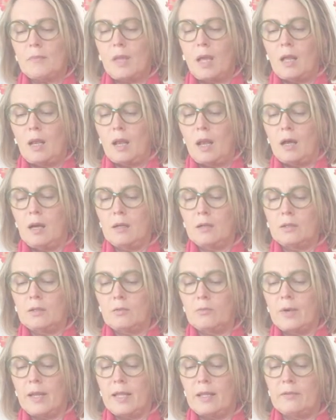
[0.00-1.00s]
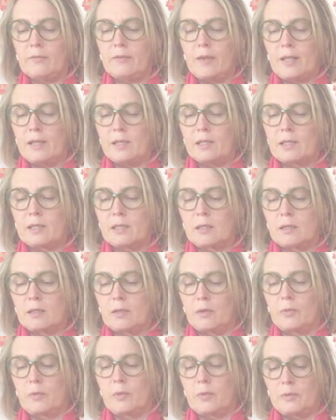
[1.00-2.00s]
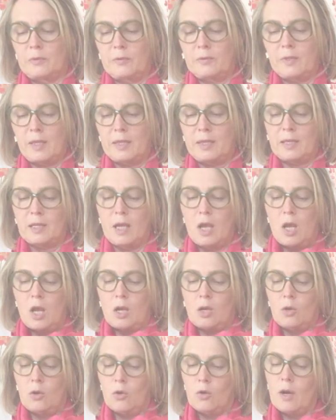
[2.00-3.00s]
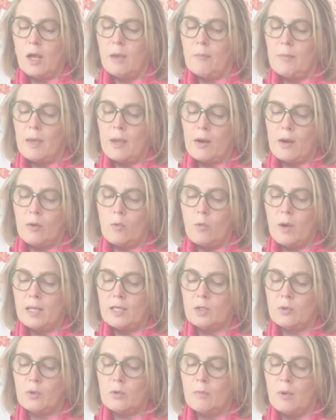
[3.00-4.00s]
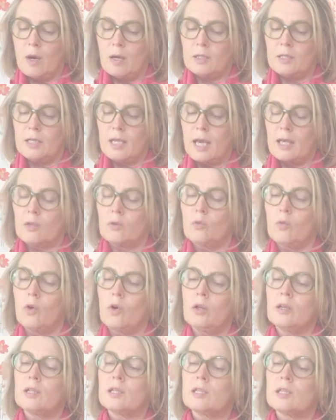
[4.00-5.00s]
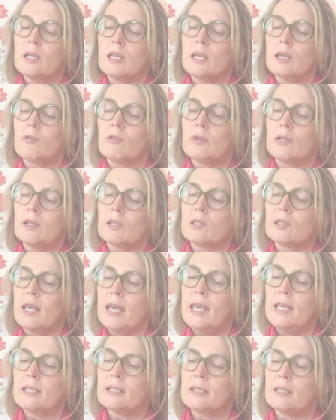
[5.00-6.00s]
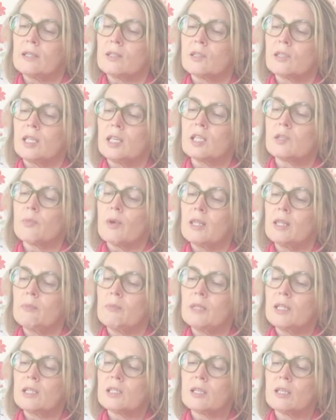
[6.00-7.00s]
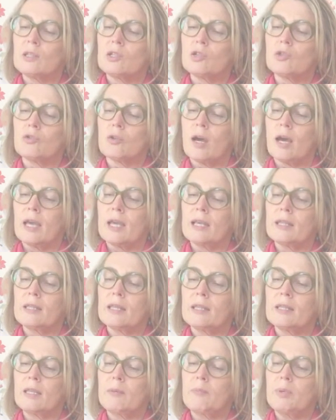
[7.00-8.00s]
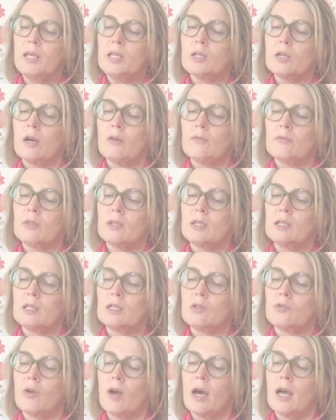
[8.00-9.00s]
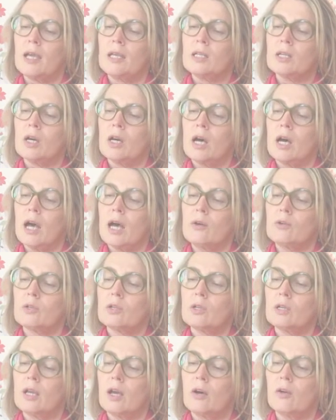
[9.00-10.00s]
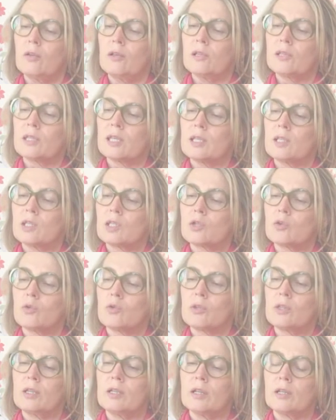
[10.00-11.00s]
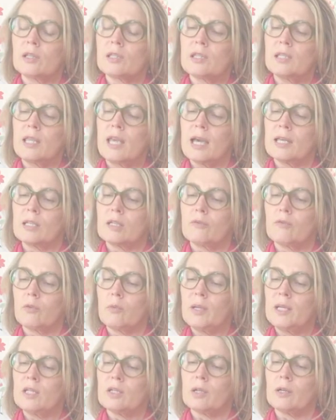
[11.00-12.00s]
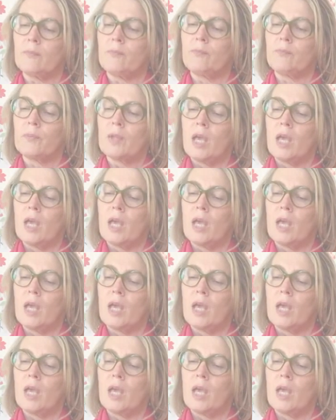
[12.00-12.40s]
Along the rail fence, we've said that, Laura and Mary went with Ma to gather walnuts and hickory nuts and hazelnuts. They spread them in the sun to dry, and then they beat off the dried outer hulls and stored the nuts in the attic for winter.